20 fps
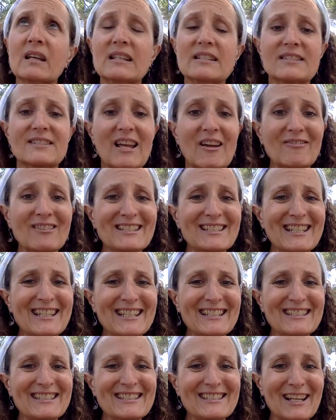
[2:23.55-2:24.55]

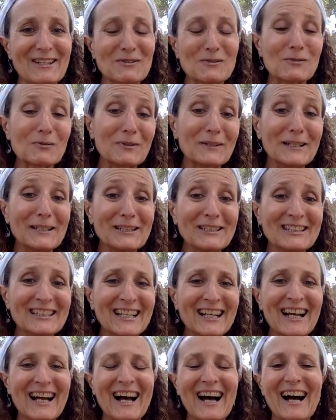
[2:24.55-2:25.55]
17th century,
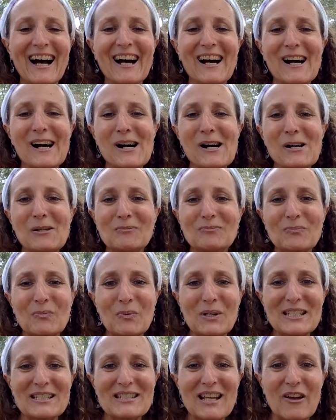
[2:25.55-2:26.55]

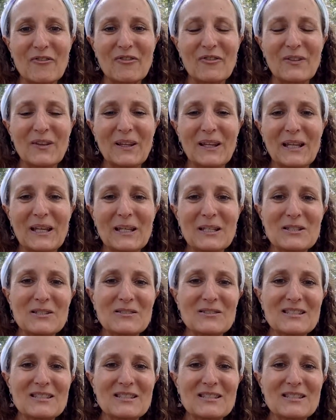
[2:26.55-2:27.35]
we definitely